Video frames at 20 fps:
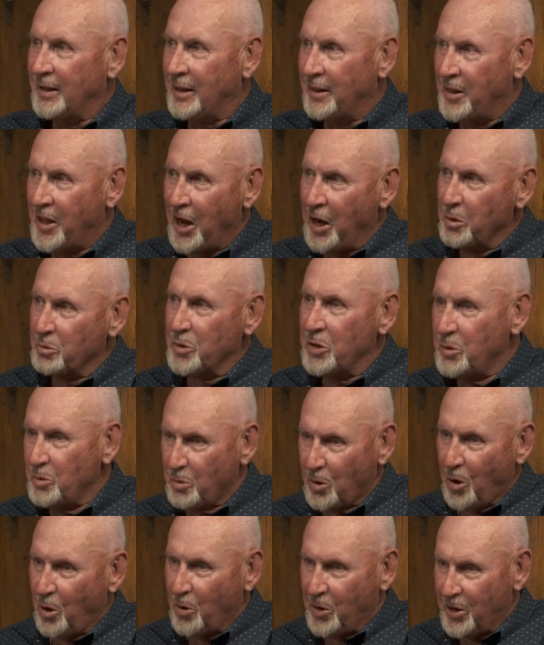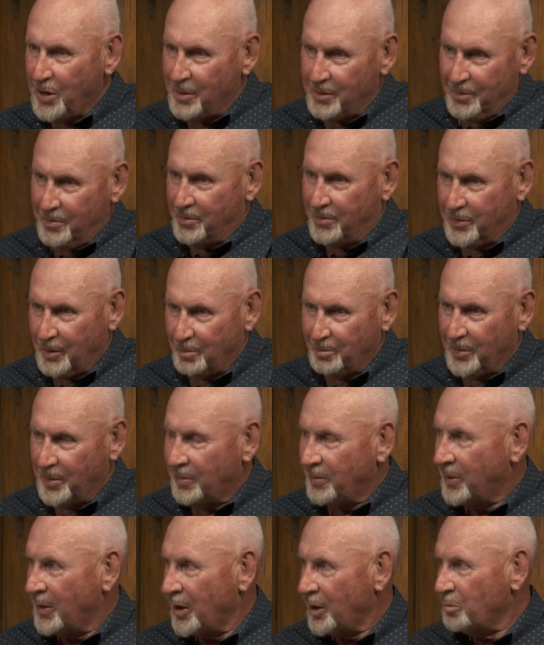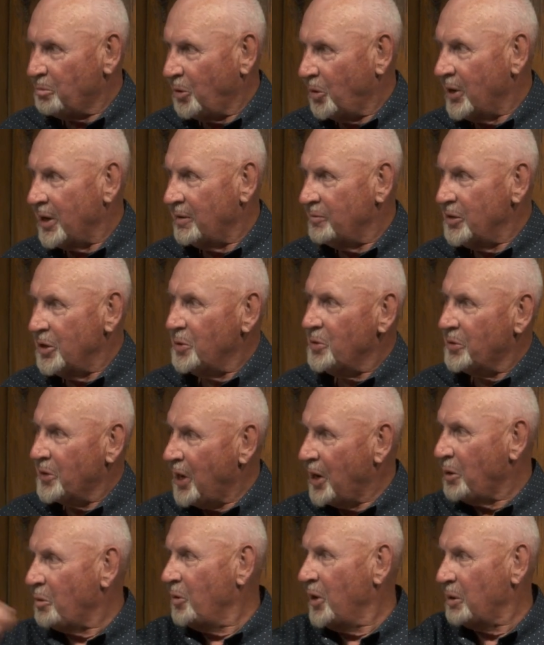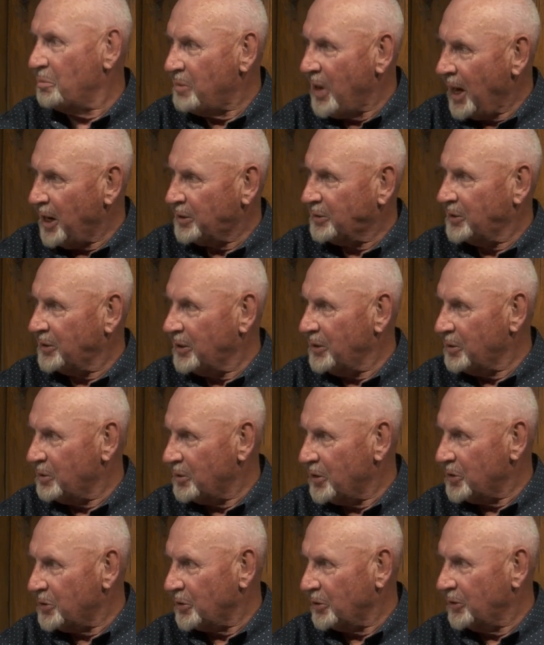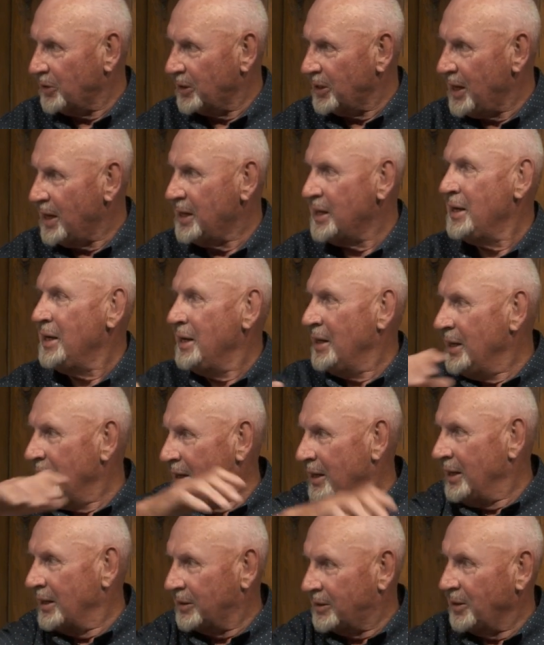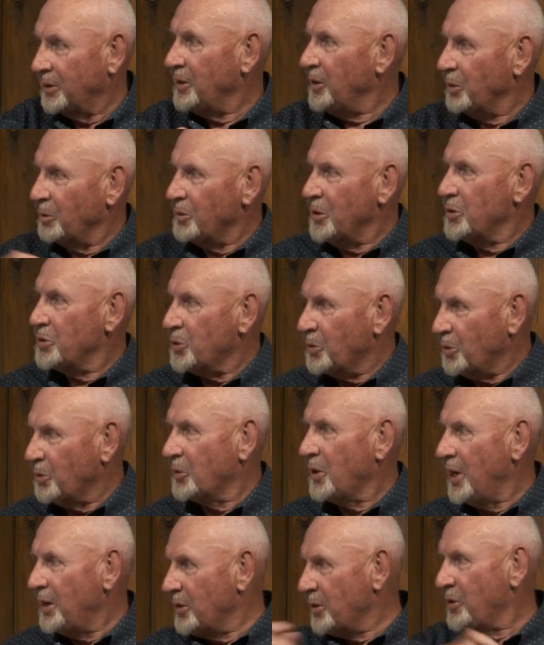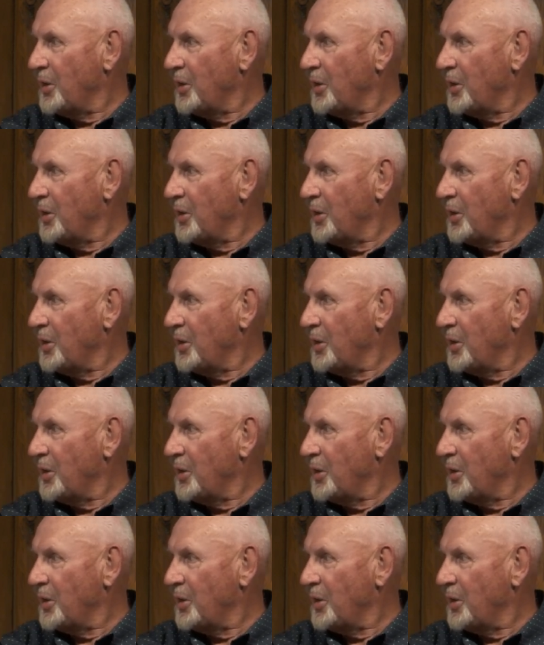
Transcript: They rewrote it from their point of view. Then it went back to the original again, to the original writer.